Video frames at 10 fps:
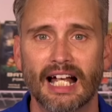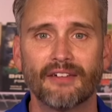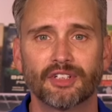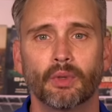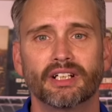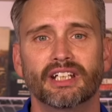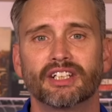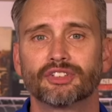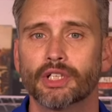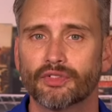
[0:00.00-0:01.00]
After what
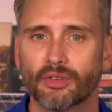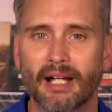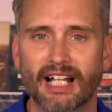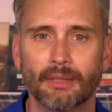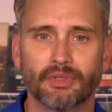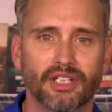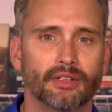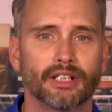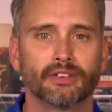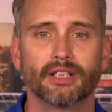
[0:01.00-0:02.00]
Negan took from Maggie with
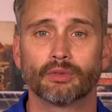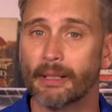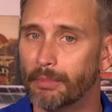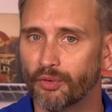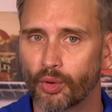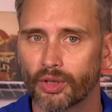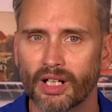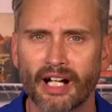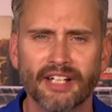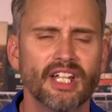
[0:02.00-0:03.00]
killing Glenn right before her
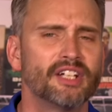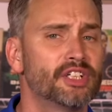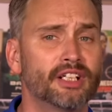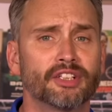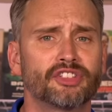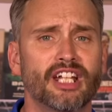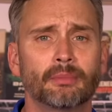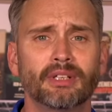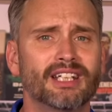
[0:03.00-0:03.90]
eyes, she understandably